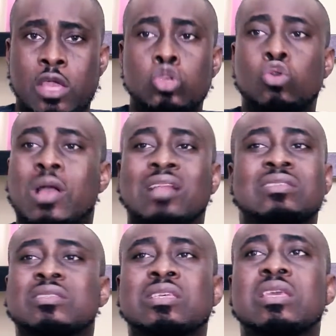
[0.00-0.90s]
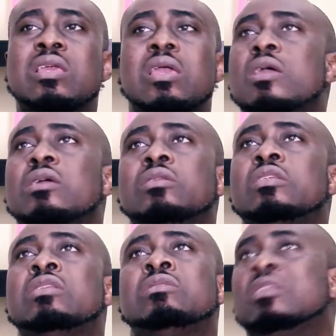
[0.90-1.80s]
You can see
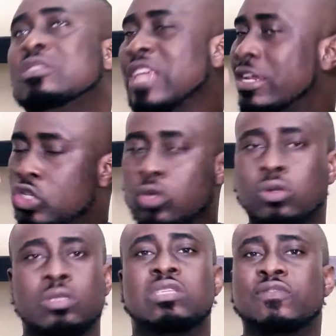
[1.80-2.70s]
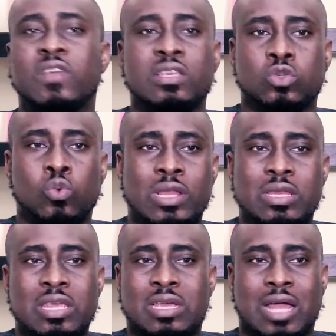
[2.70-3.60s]
the dejection on his face when
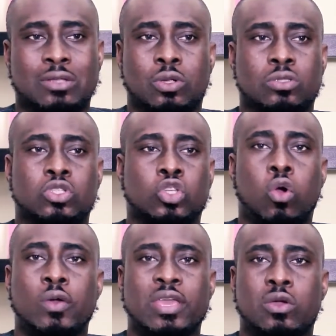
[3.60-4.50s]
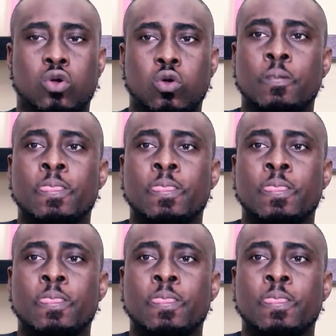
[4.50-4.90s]
he cannot score a goal.